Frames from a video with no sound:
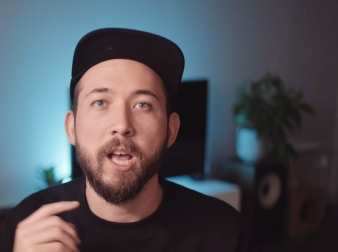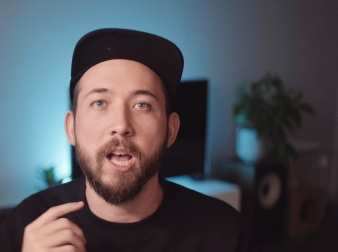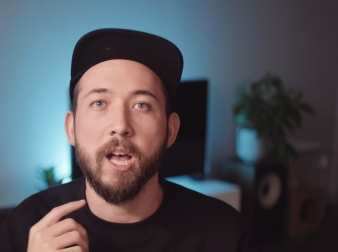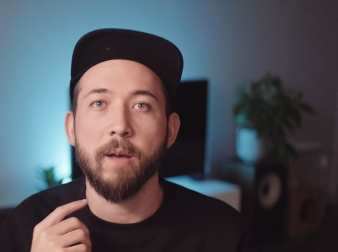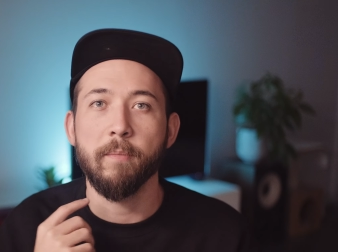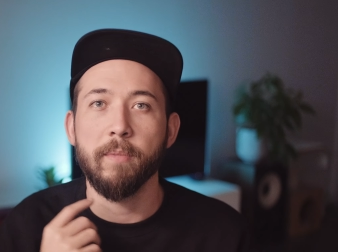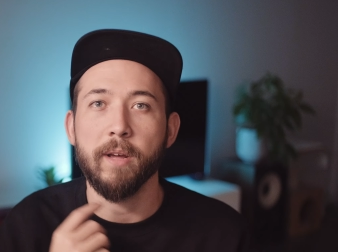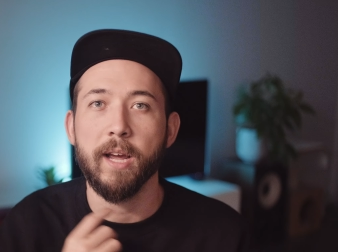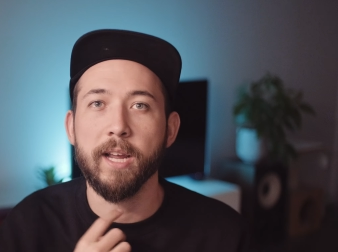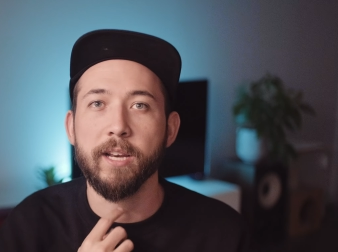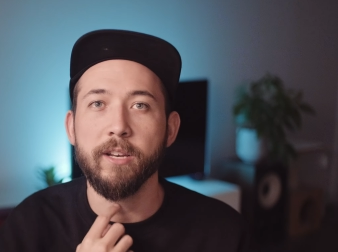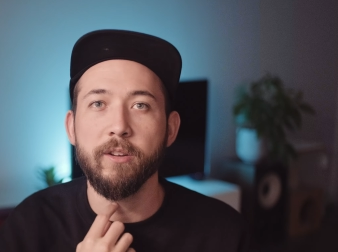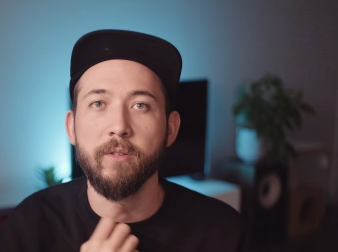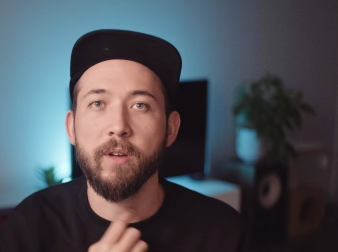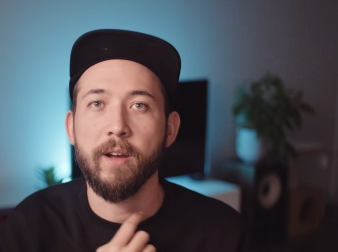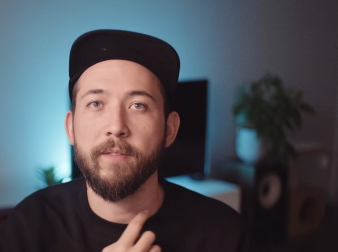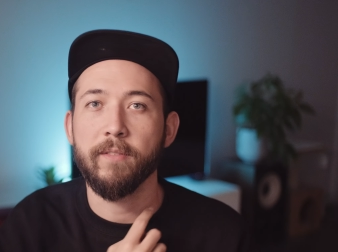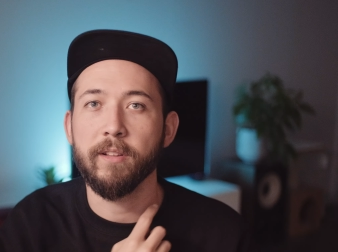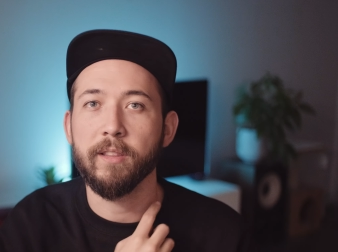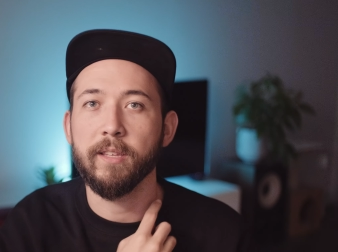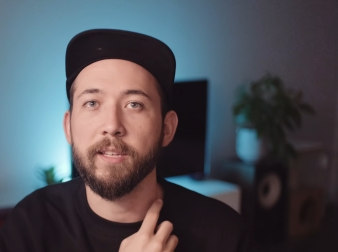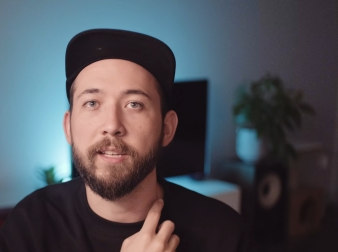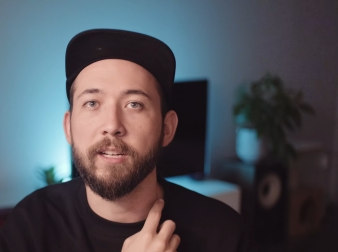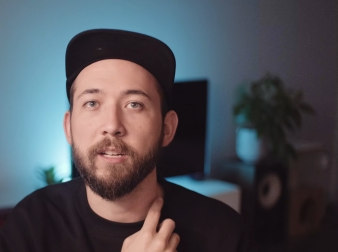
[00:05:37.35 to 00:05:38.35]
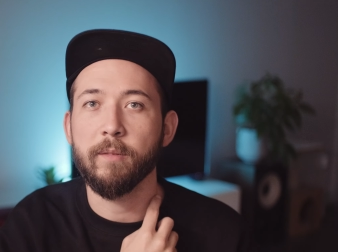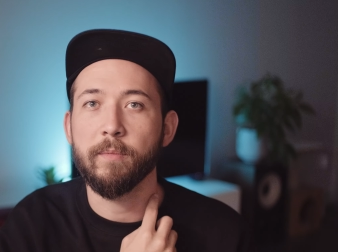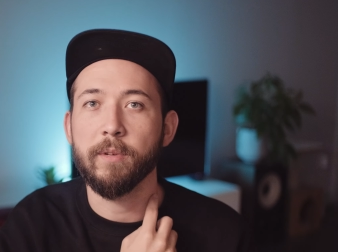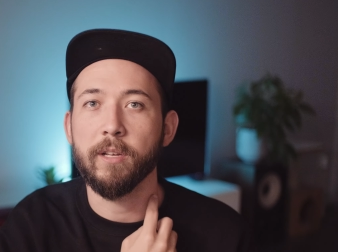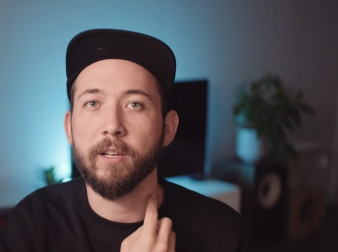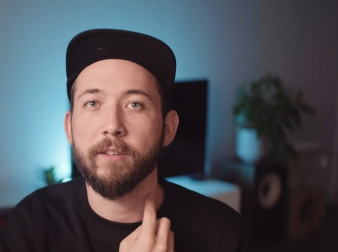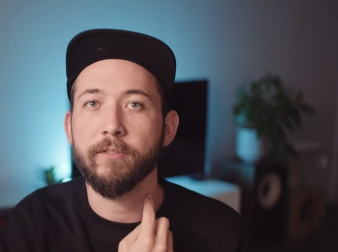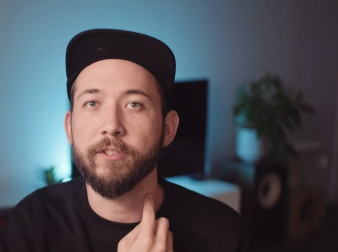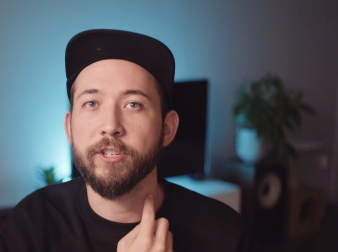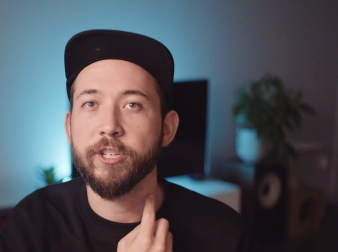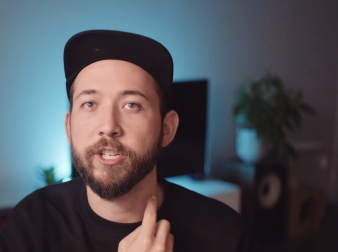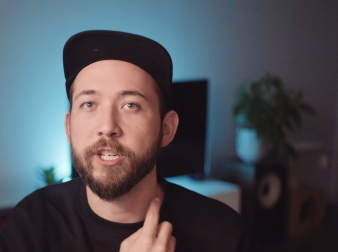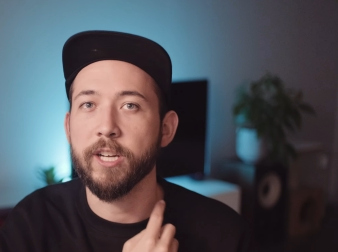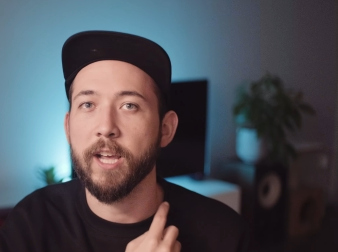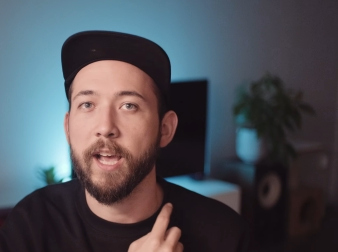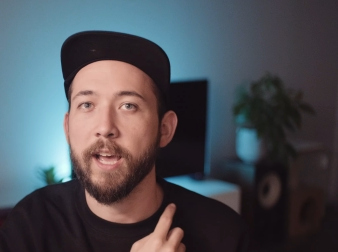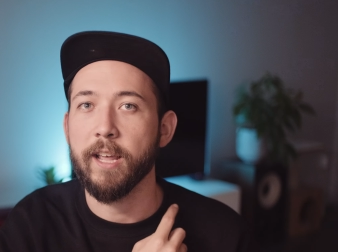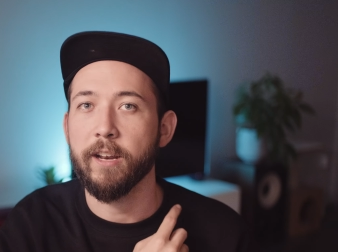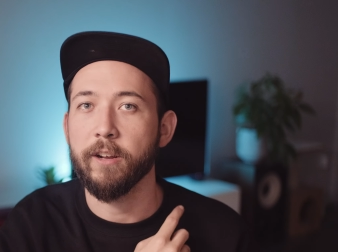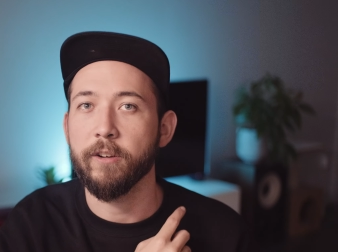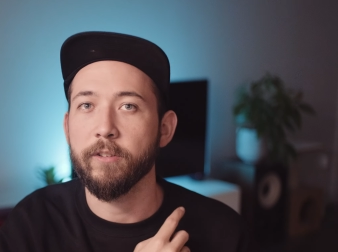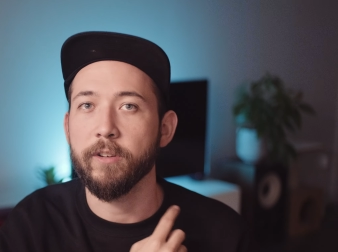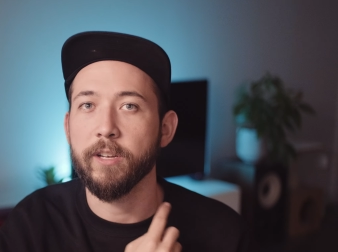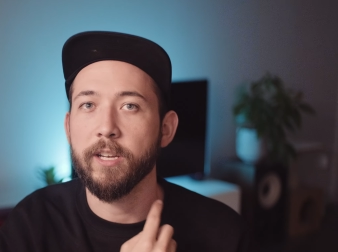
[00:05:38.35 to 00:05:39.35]
um, but I do have a little bit of
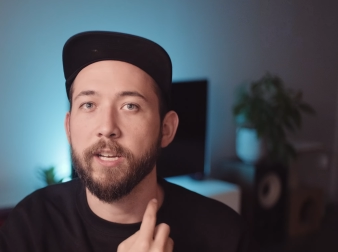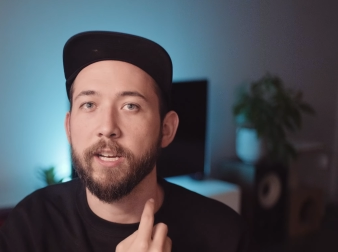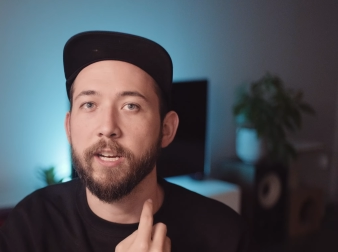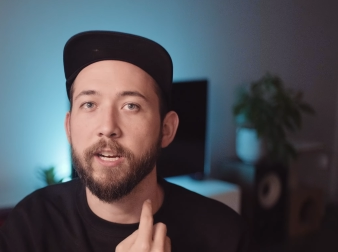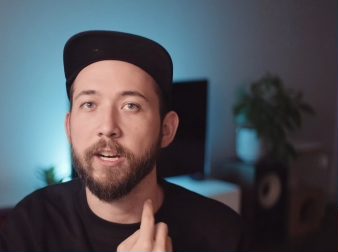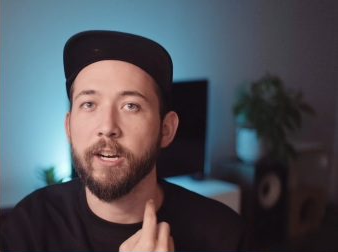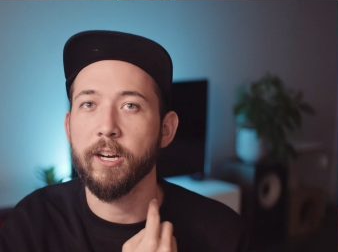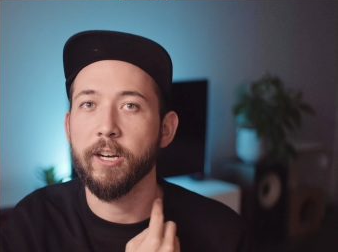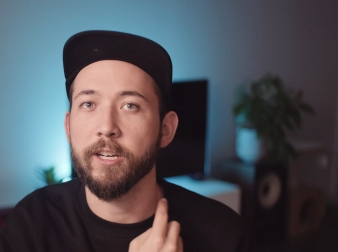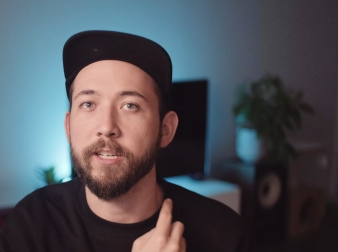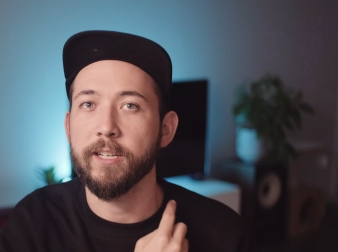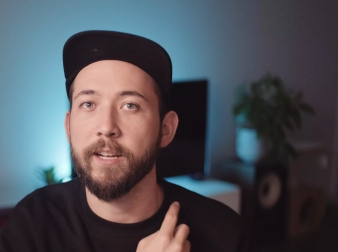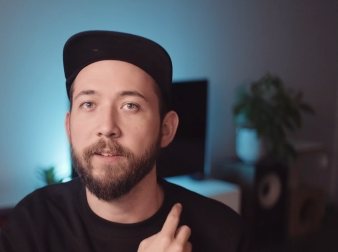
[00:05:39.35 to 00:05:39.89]
shadow here.